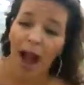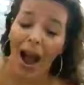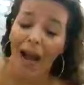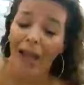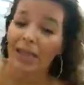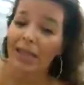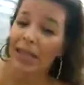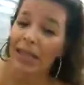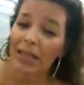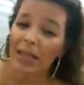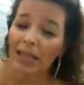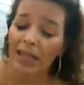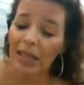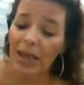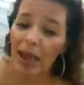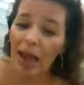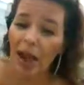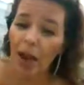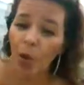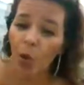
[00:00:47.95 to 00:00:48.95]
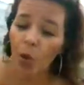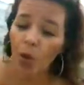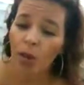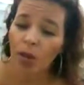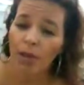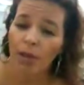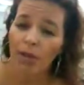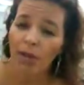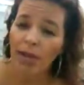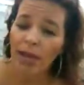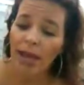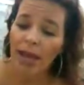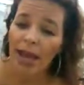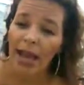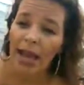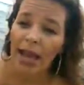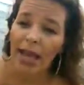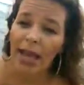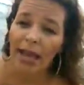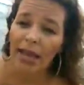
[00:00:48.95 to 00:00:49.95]
I dated a guy once,
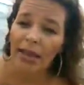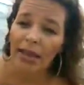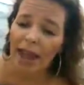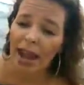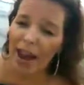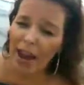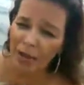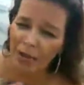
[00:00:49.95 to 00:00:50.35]
and